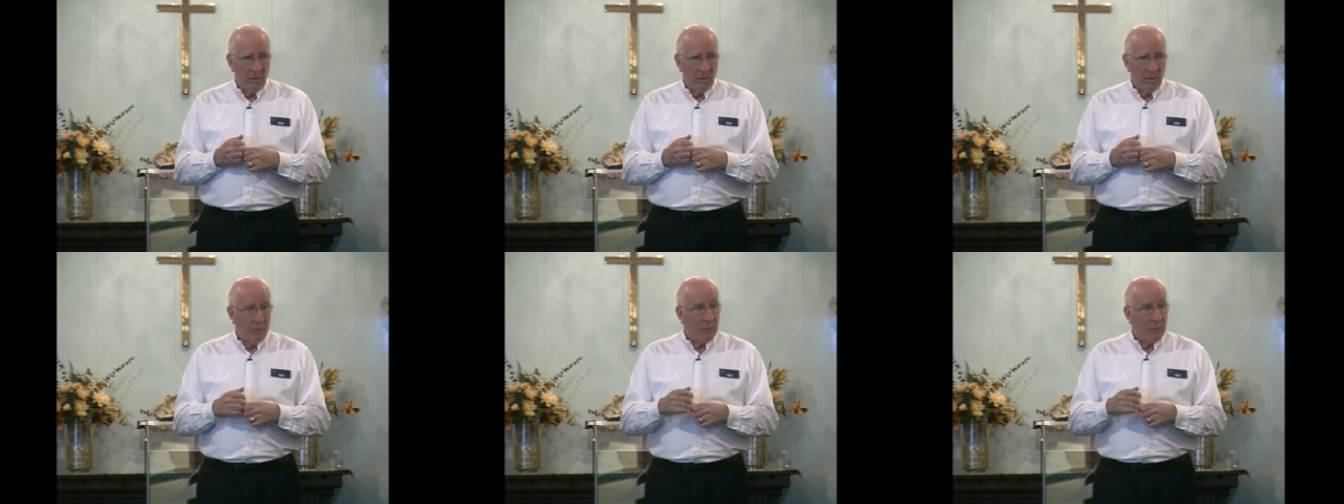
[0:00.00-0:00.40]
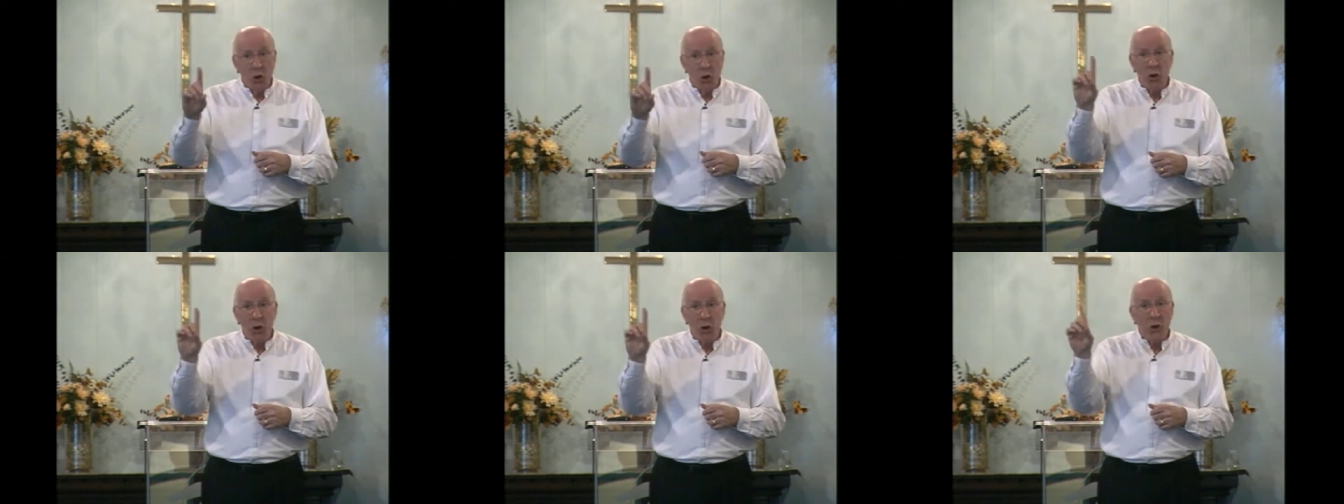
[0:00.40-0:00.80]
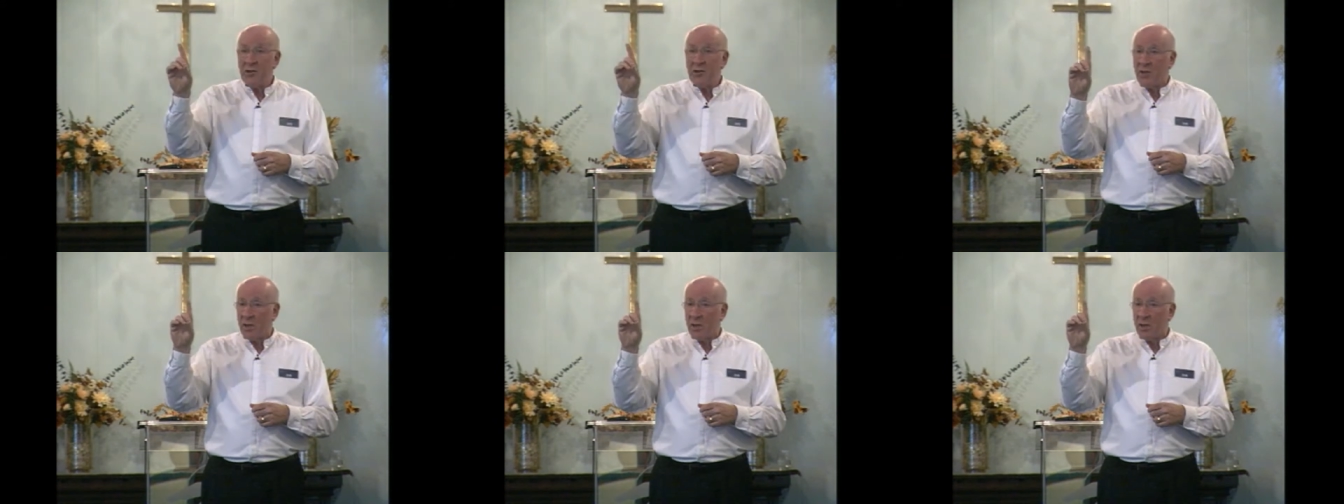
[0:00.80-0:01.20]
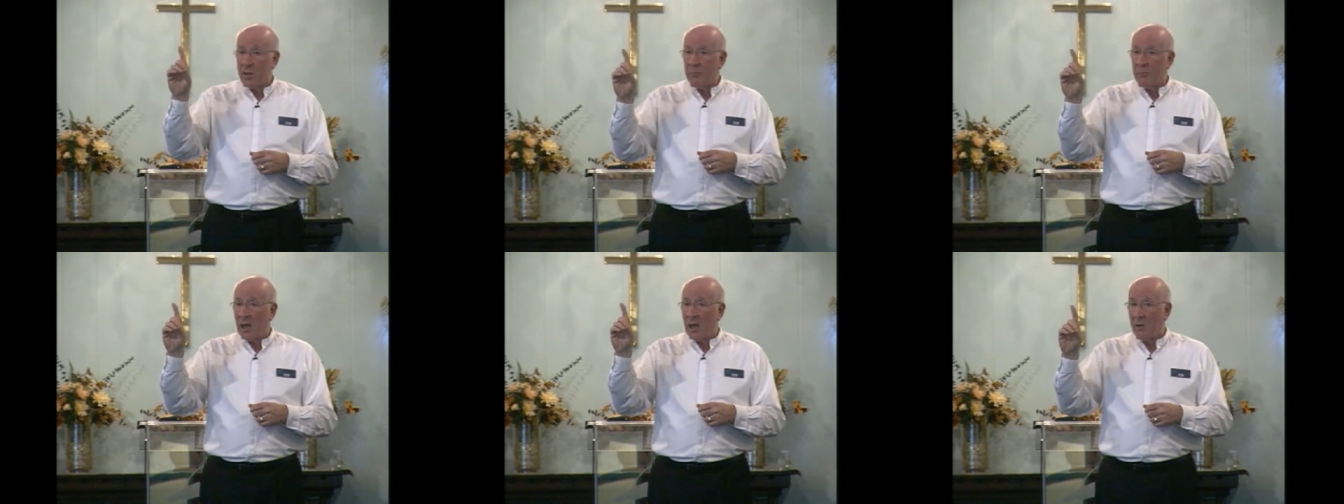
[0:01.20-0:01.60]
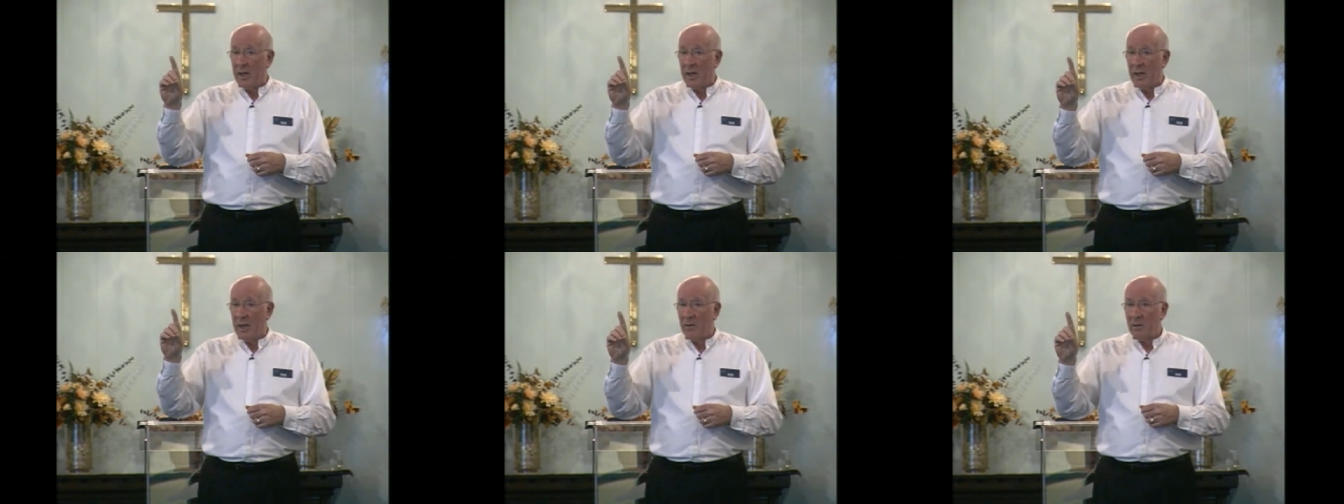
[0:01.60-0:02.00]
For good reason, by the
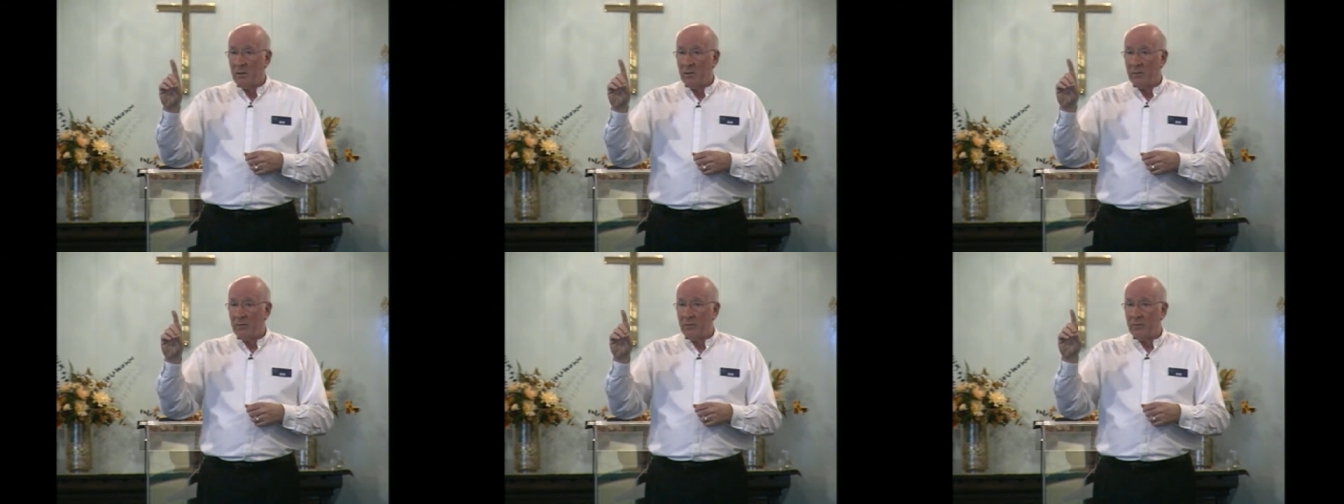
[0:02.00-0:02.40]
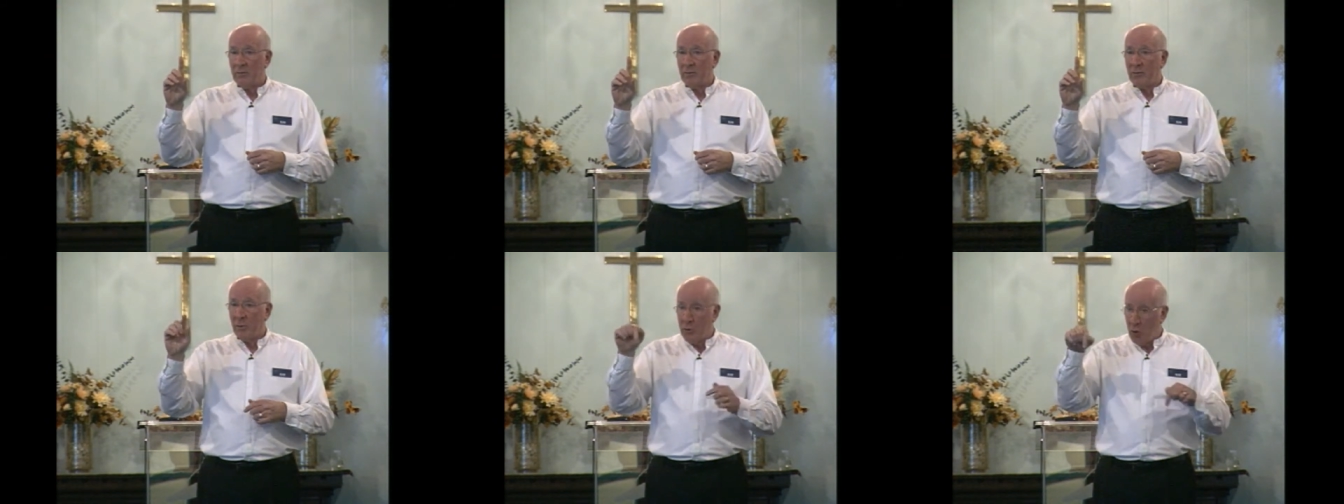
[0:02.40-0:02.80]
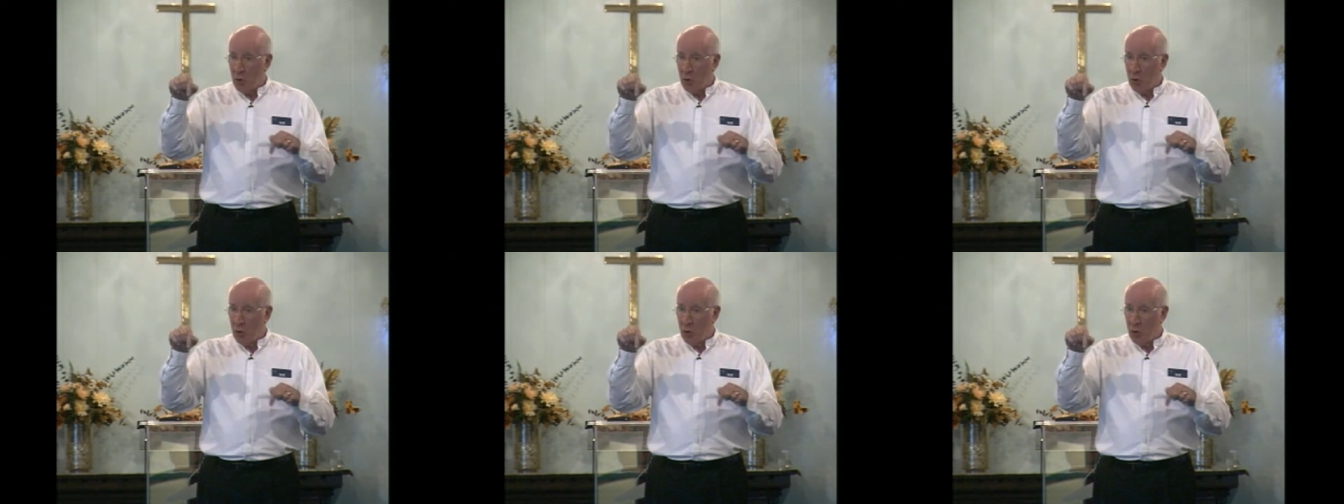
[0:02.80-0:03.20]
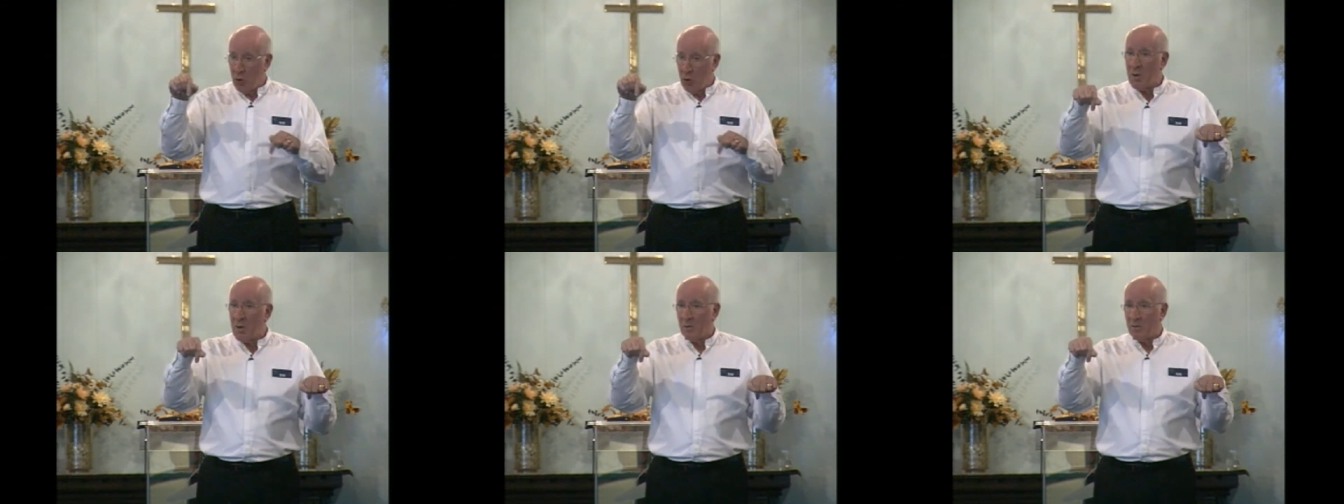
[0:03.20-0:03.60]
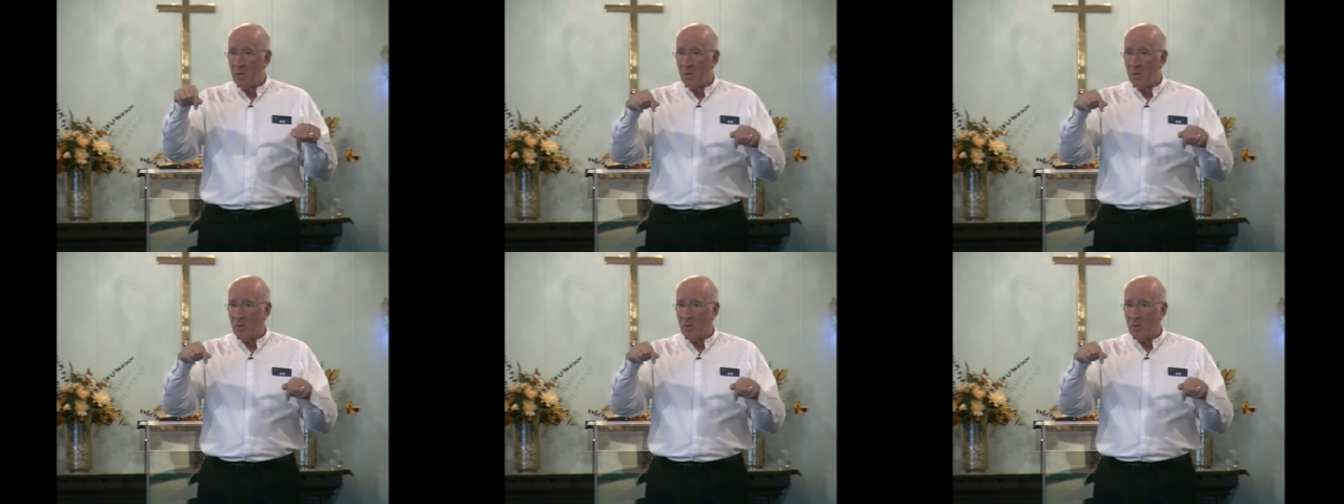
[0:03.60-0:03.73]
way, from your perspective.